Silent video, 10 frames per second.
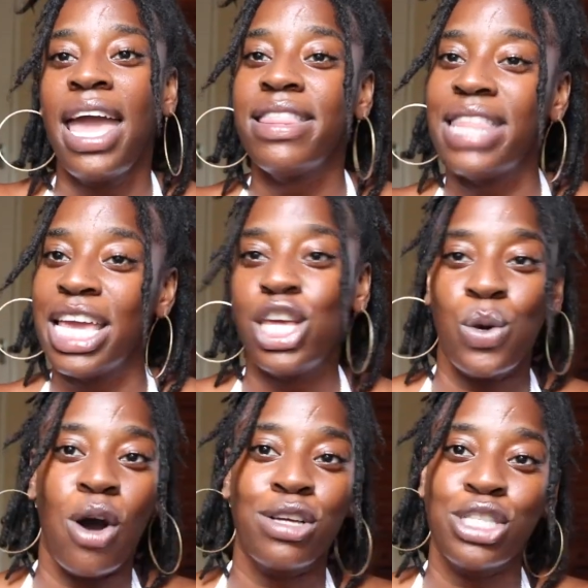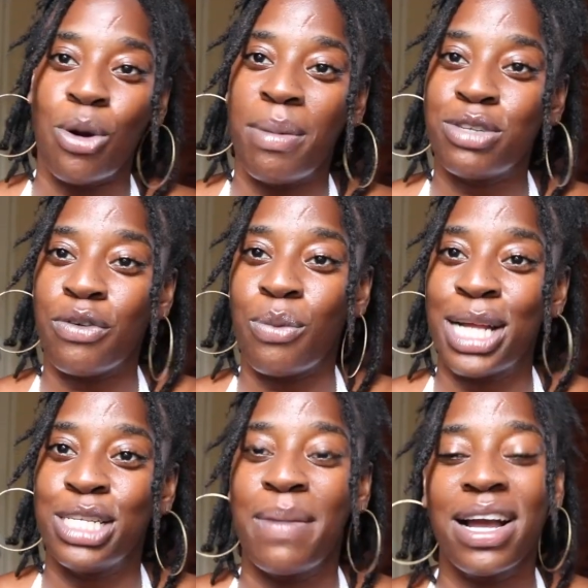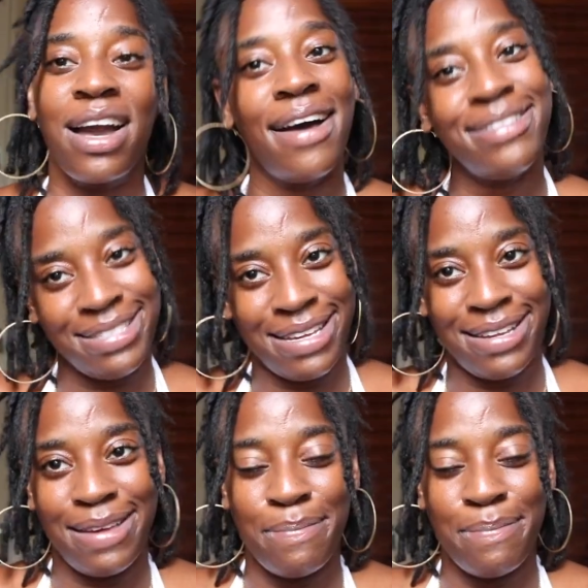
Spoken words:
And thank you all so much for watching my content.